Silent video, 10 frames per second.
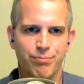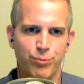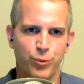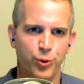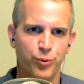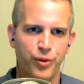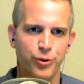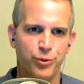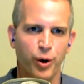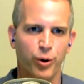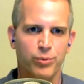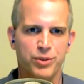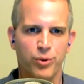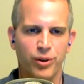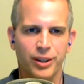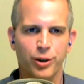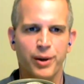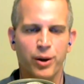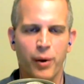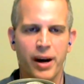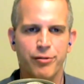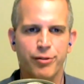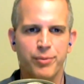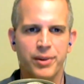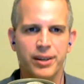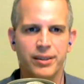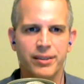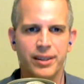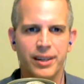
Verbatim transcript: move those modems a little bit away from the